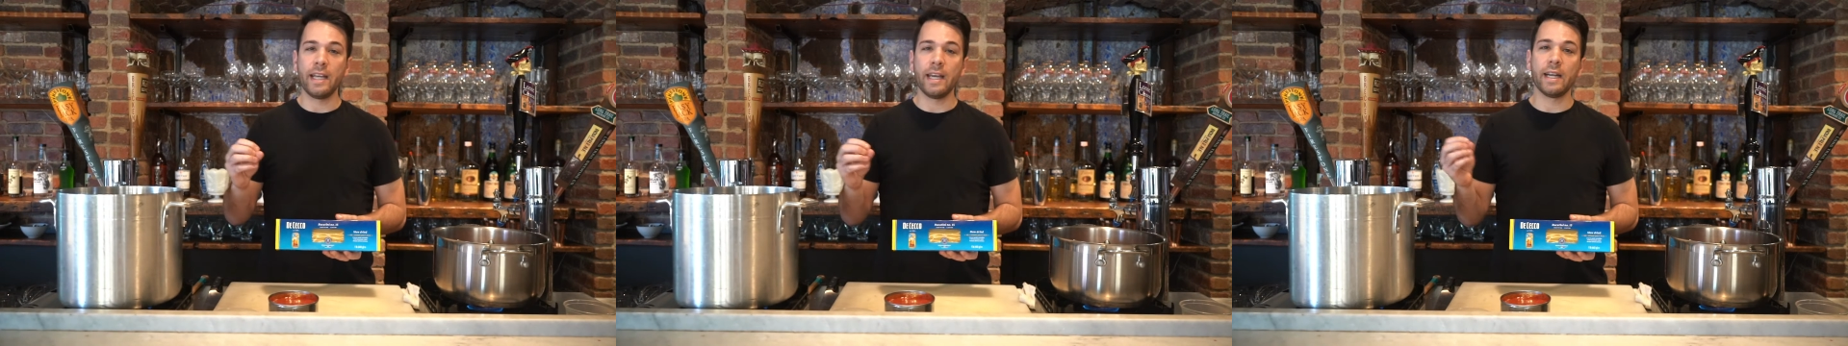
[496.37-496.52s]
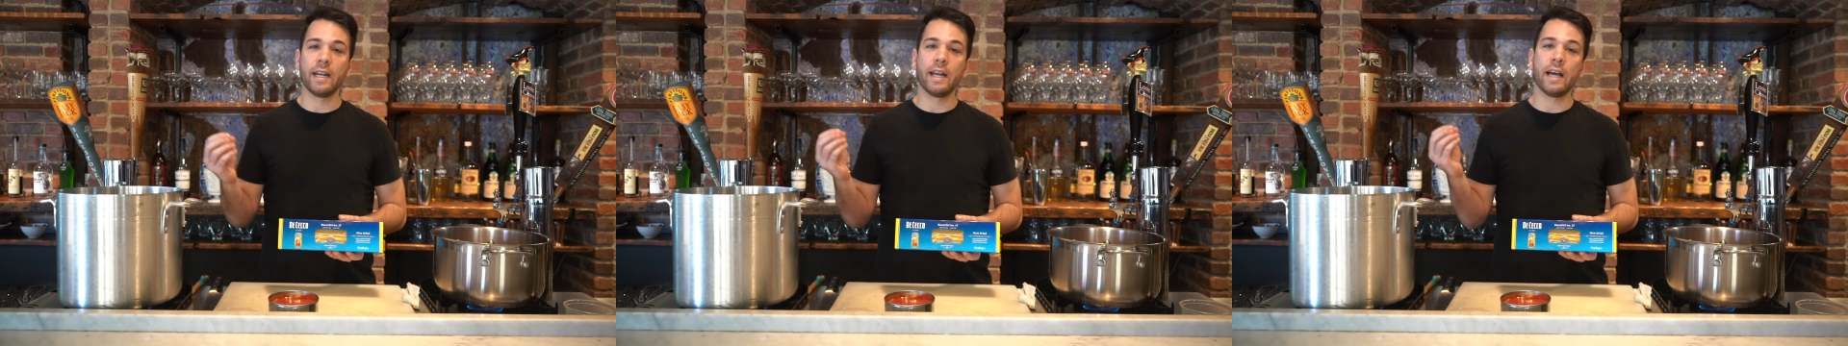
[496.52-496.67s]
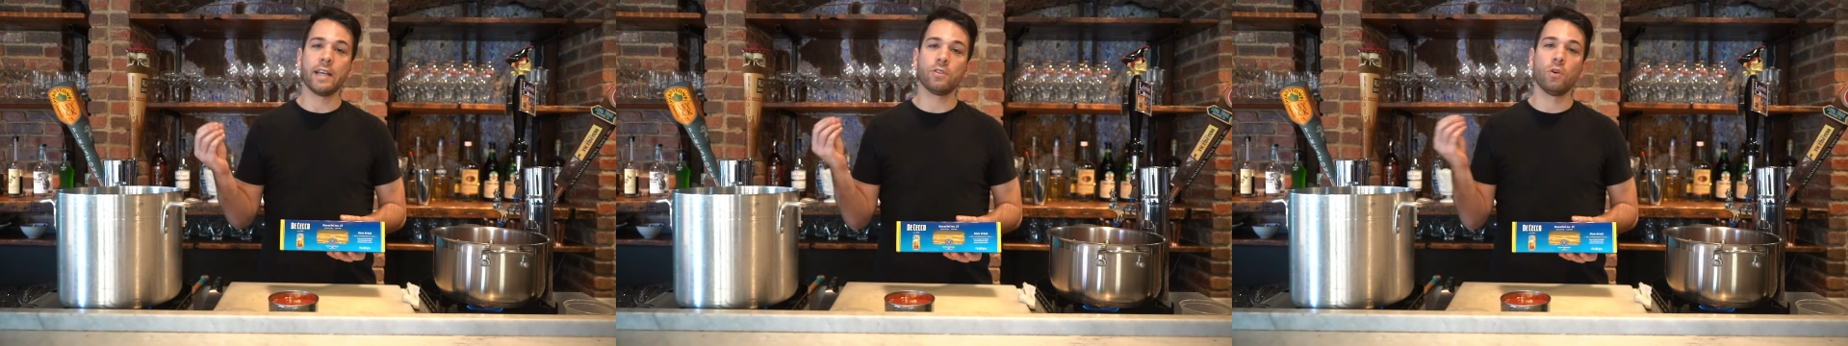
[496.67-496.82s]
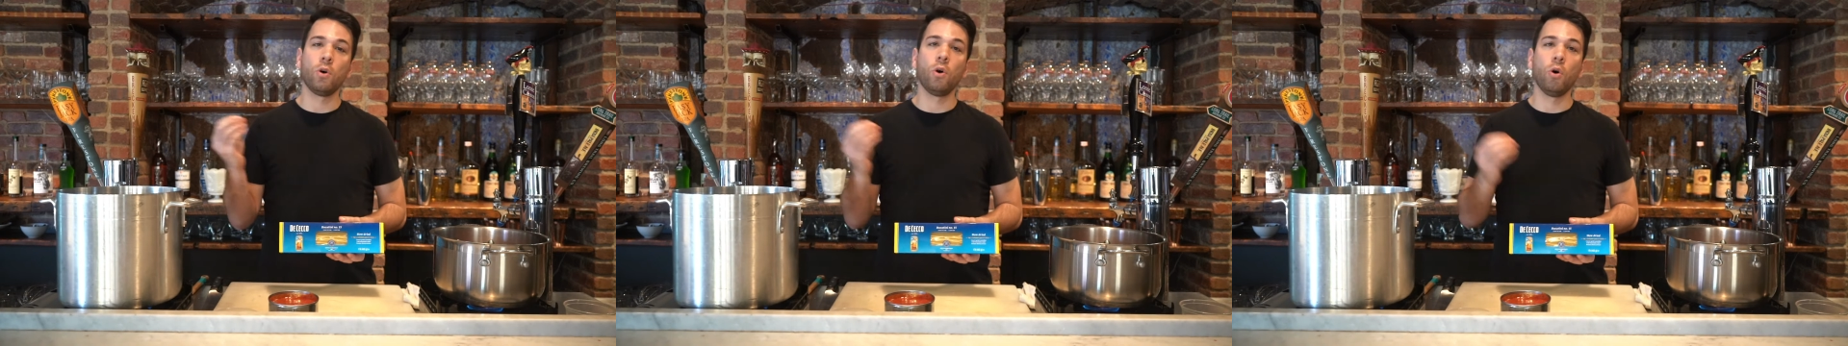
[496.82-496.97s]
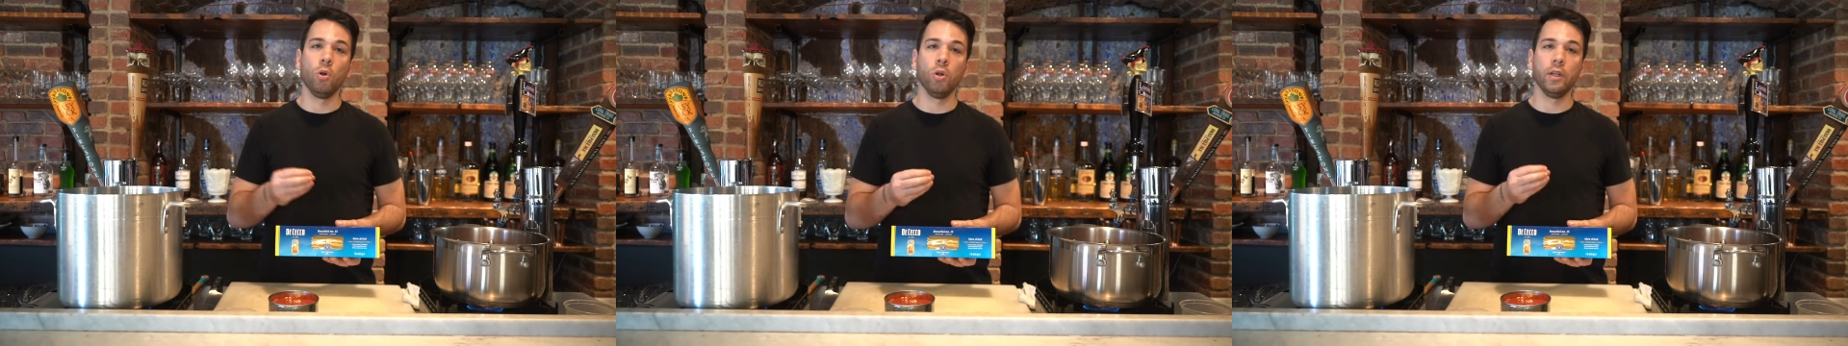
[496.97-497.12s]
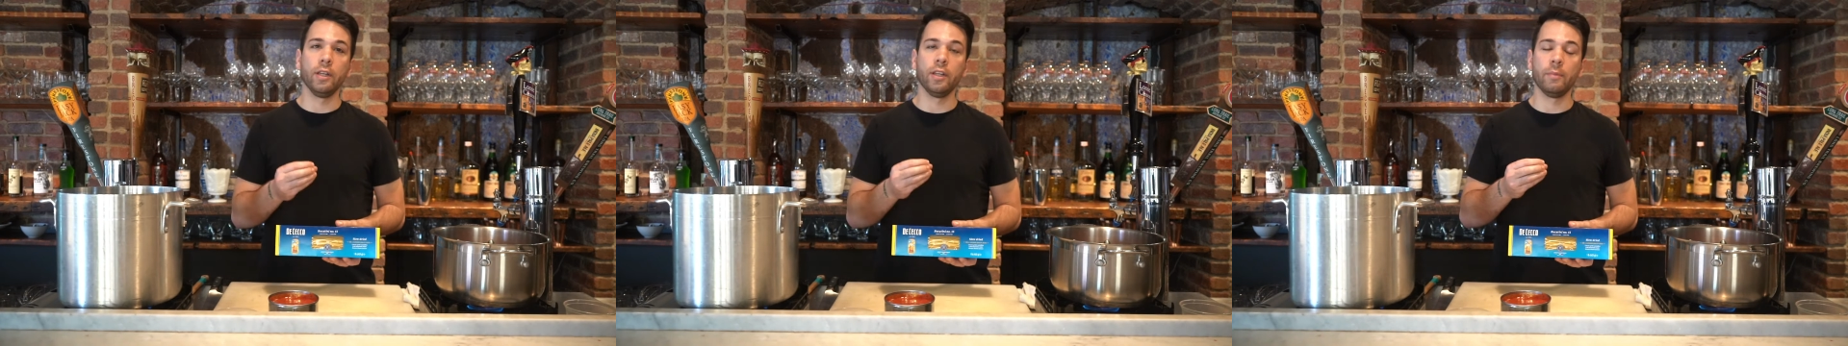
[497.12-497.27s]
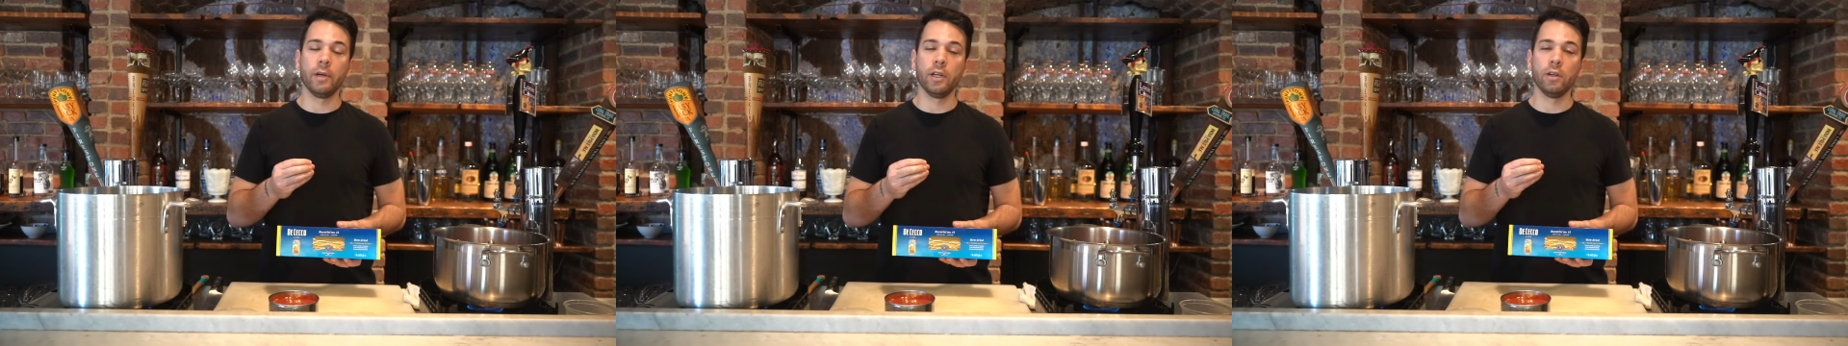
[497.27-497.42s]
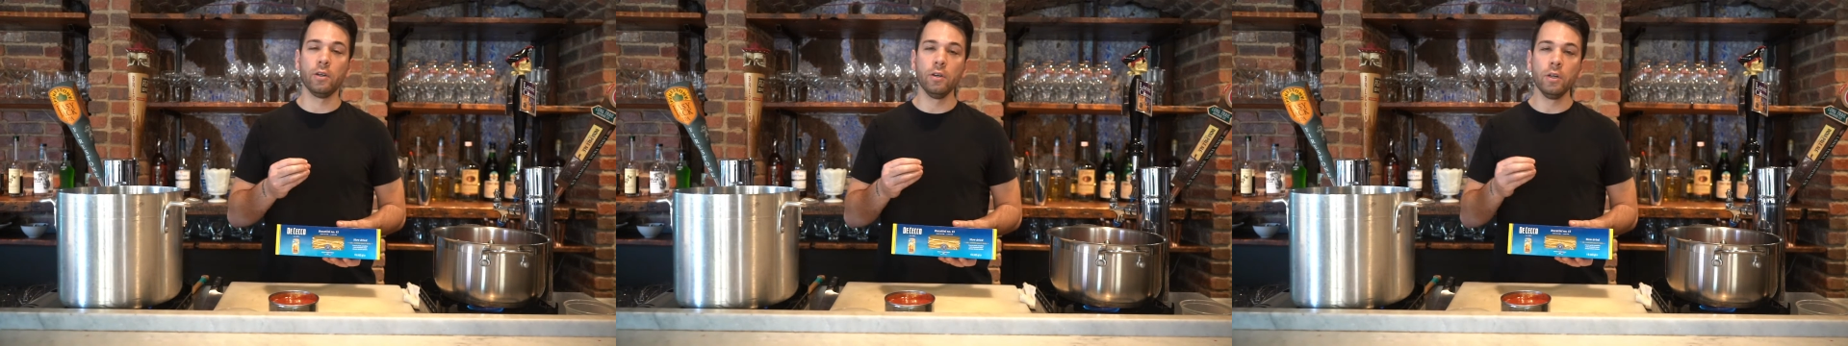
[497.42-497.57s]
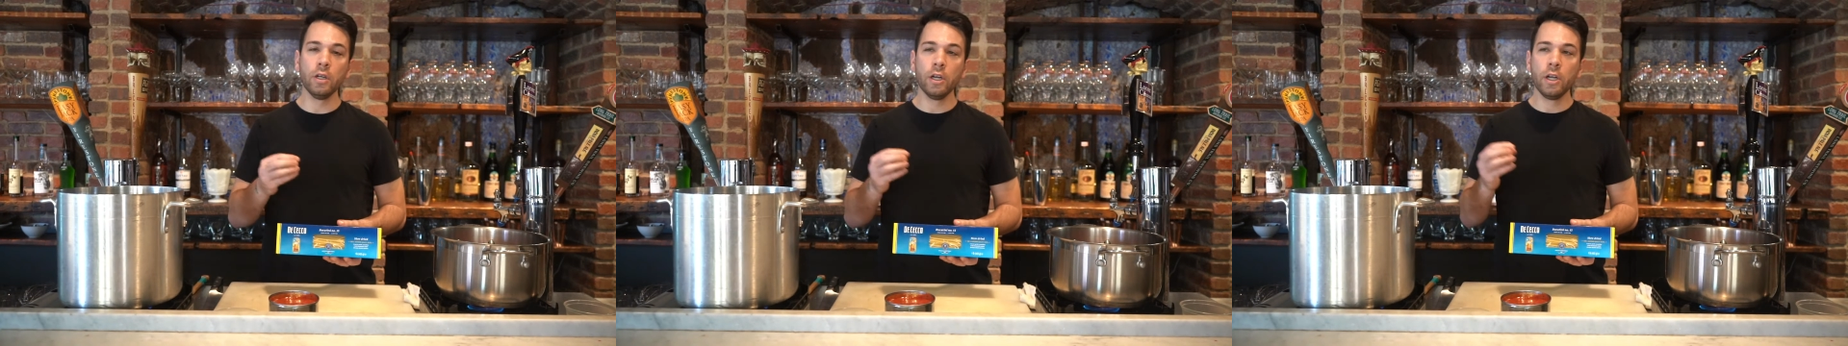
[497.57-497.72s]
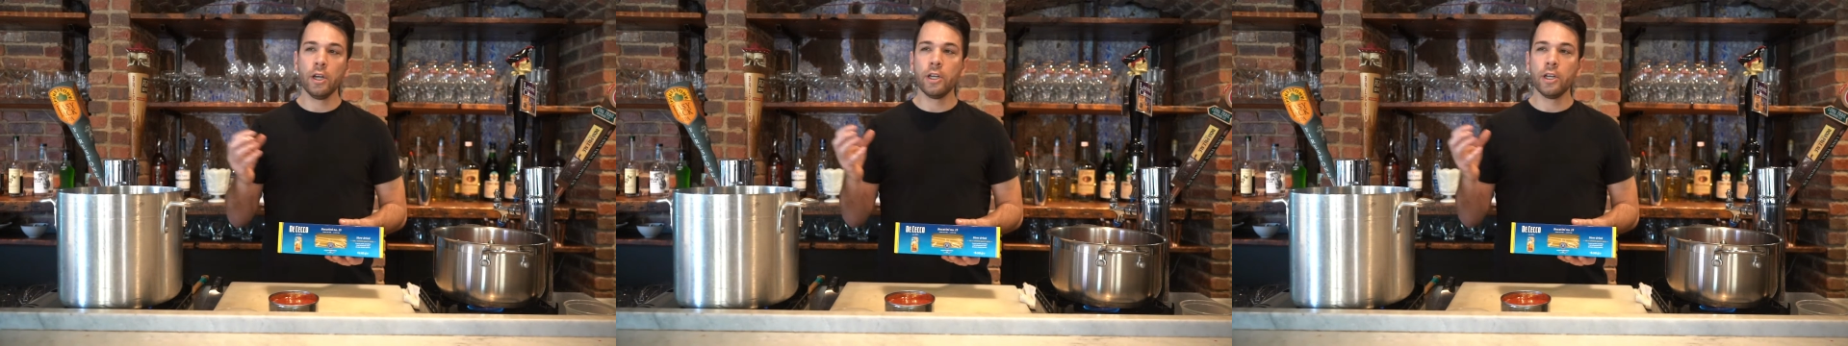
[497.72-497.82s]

and it has a hole in the middle,